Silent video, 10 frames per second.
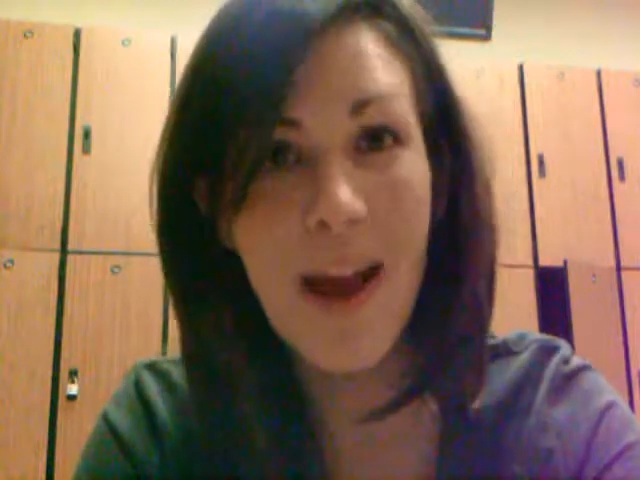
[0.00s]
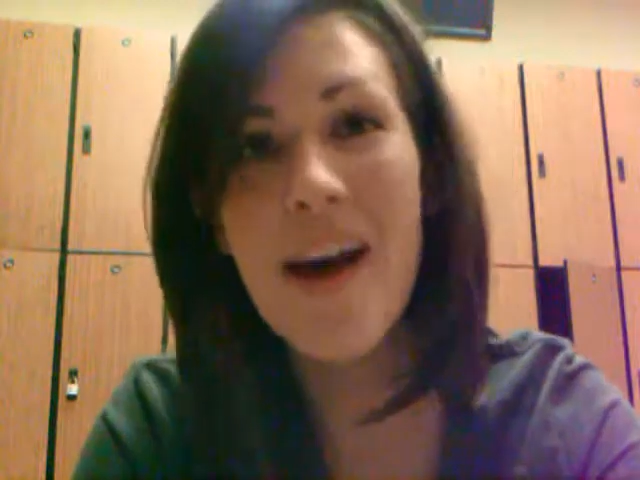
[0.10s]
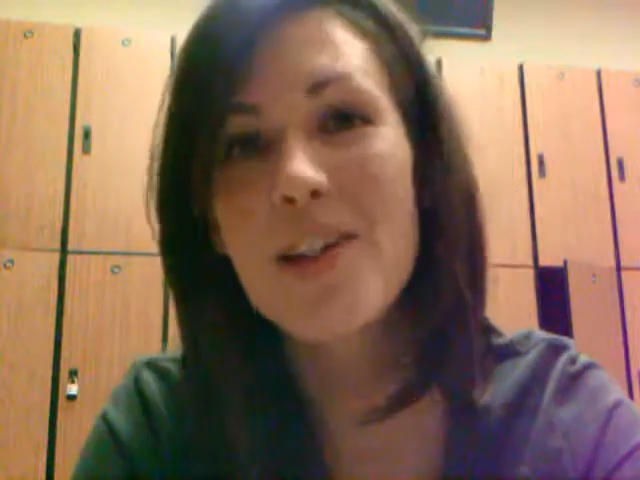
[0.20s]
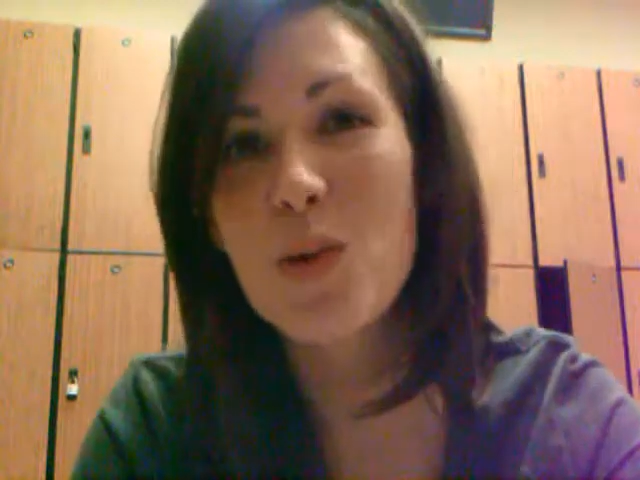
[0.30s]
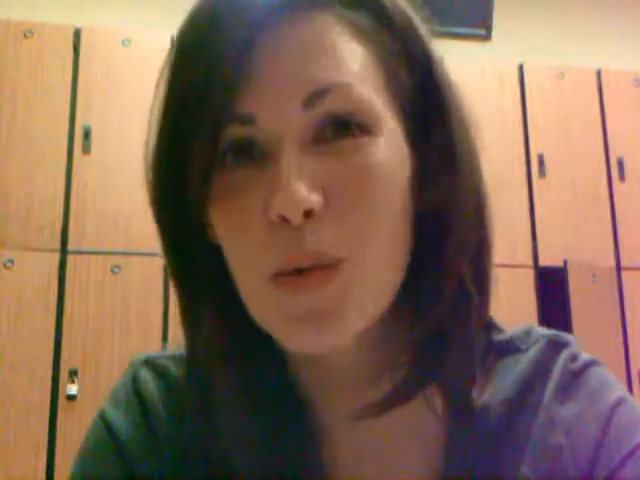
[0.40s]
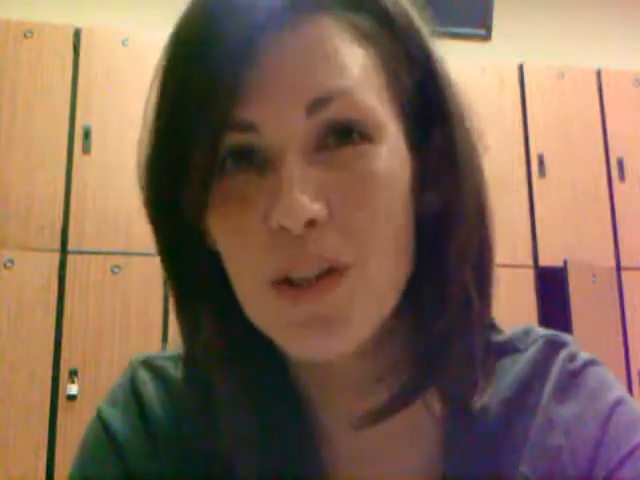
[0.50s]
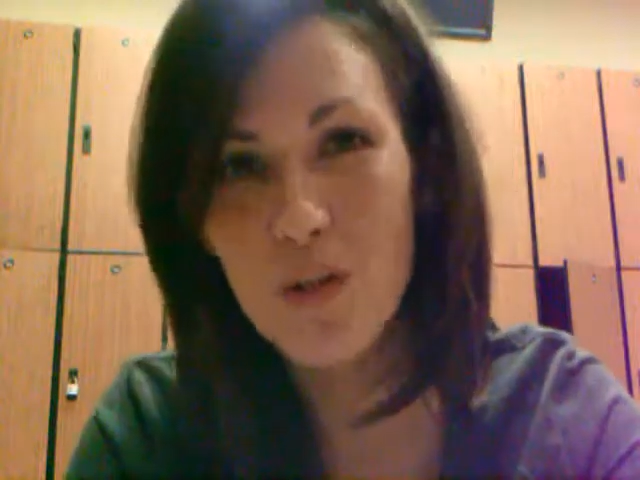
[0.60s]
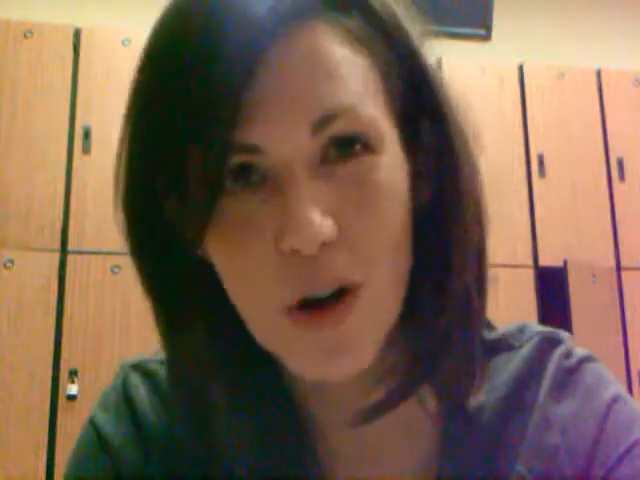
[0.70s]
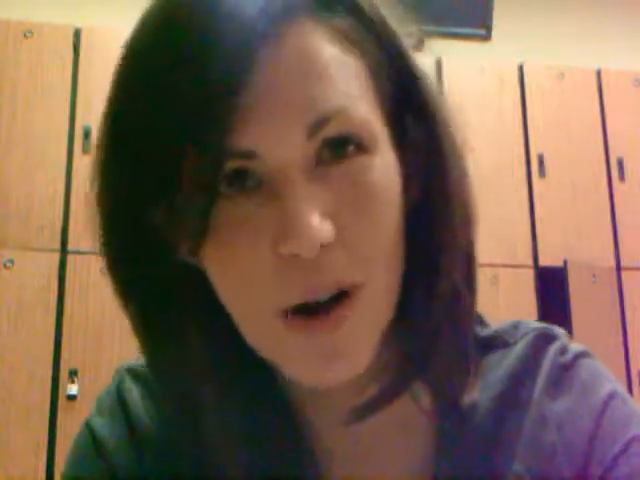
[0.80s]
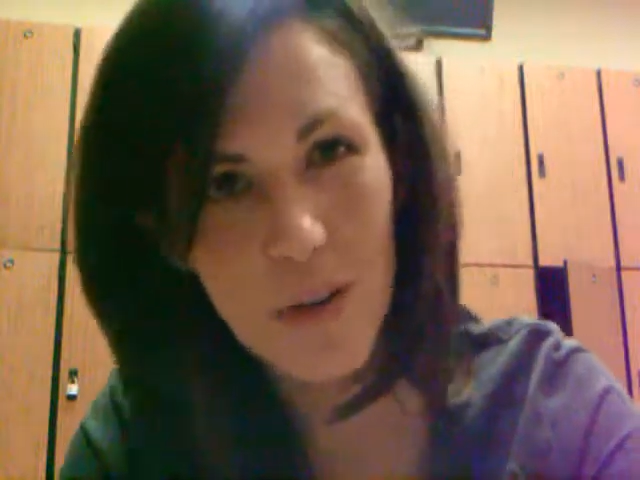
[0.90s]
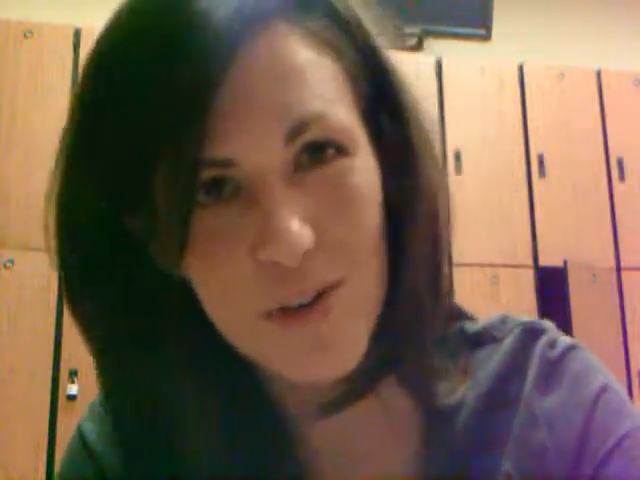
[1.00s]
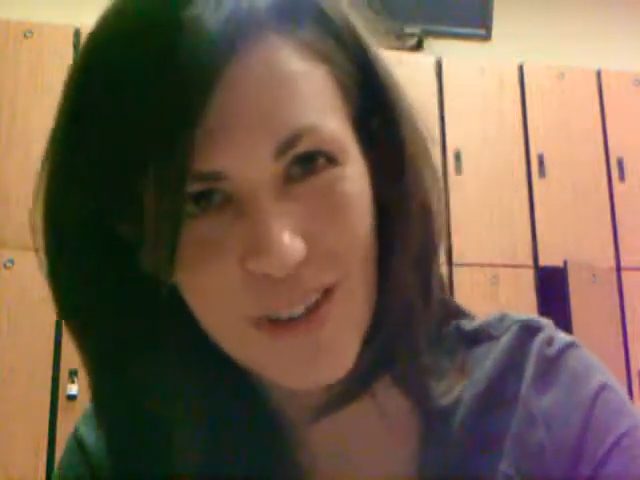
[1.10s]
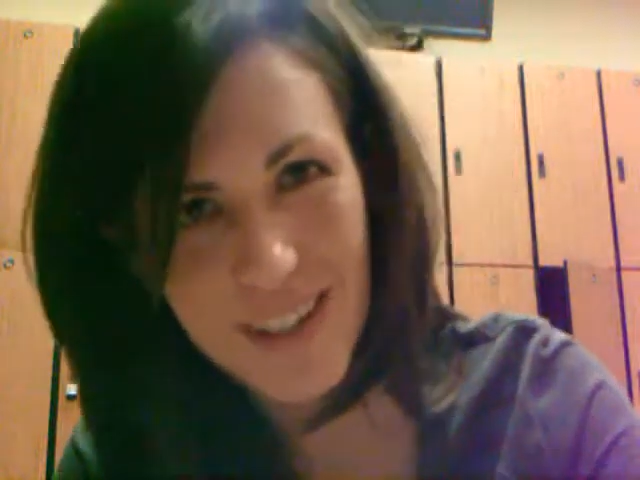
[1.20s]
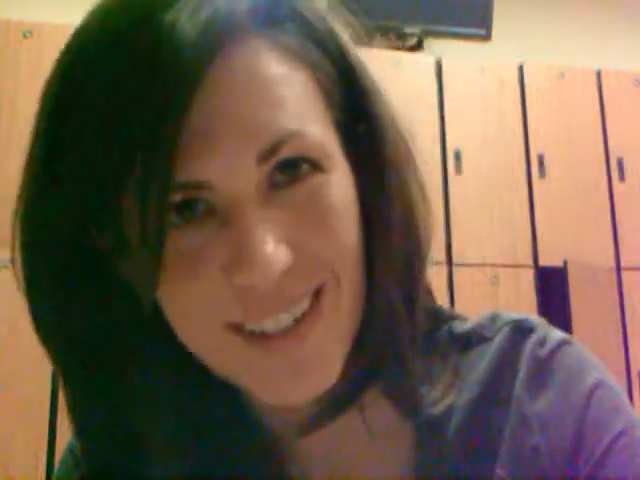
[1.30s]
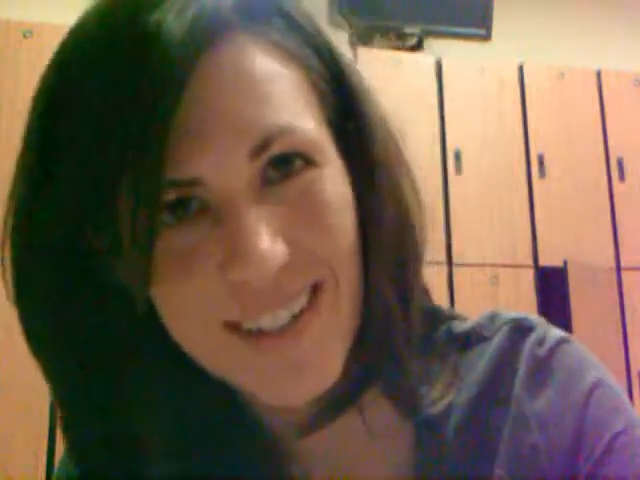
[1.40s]
at 24 Hour
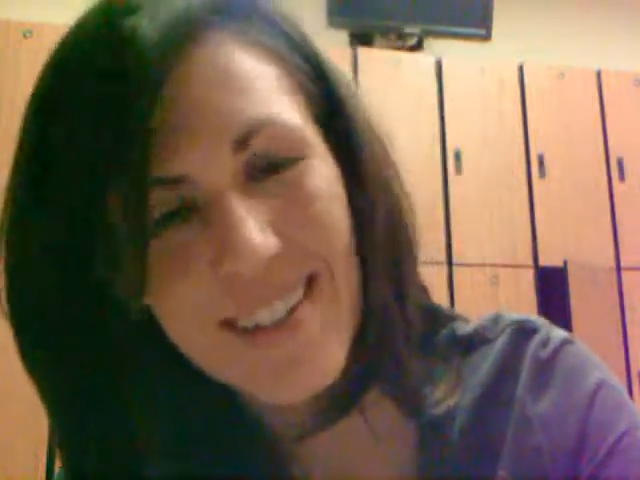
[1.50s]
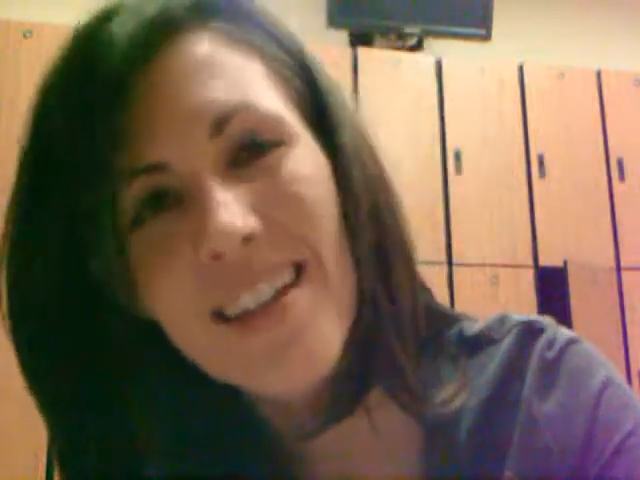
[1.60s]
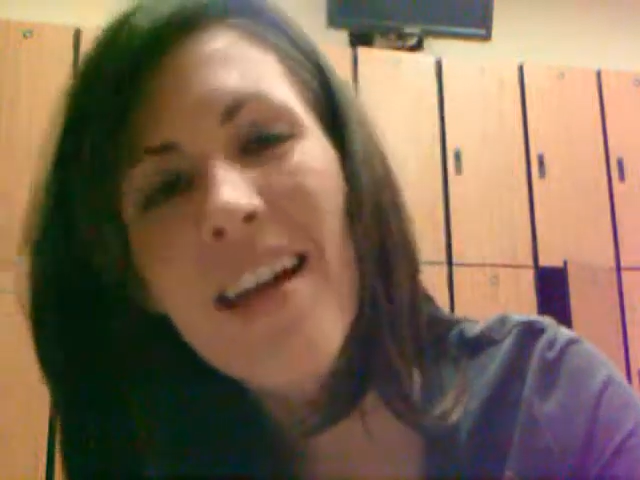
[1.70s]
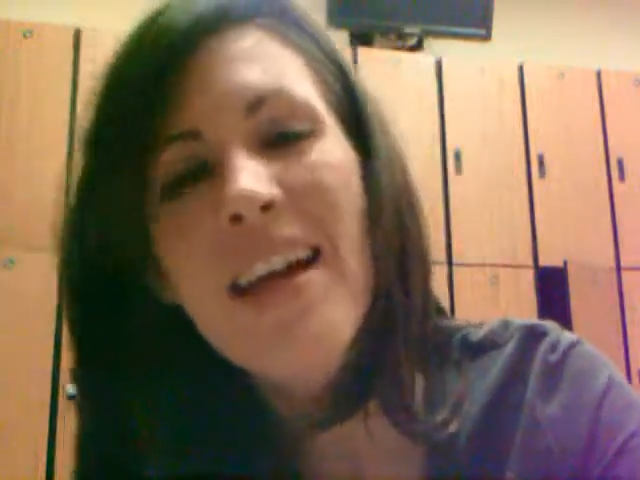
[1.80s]
Fitness.